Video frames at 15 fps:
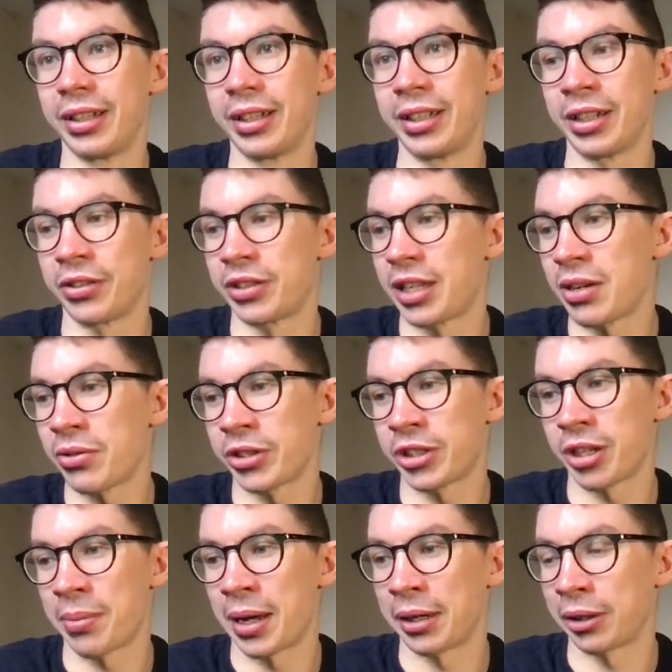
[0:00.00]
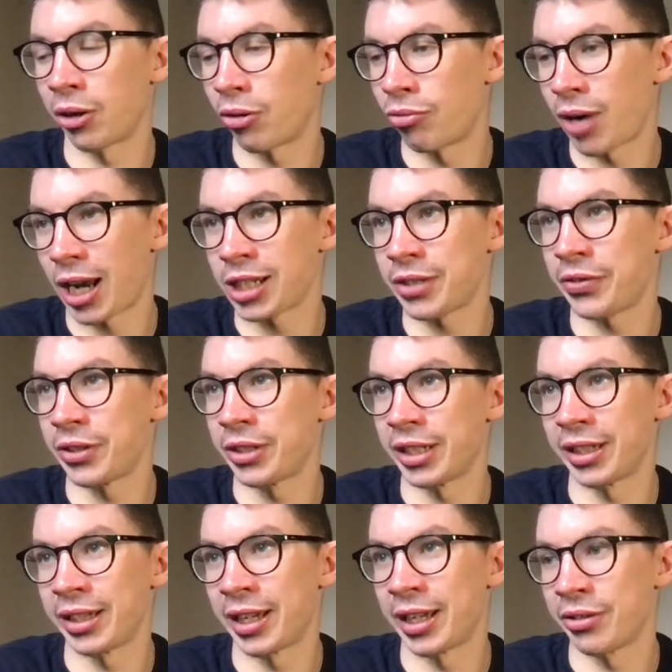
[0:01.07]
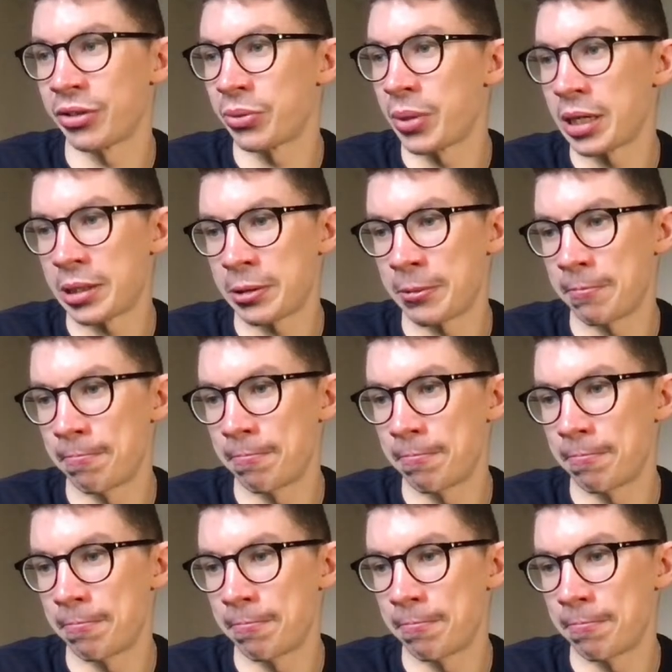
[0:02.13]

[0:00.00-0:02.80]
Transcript: You've still somehow got Rashford in there as well.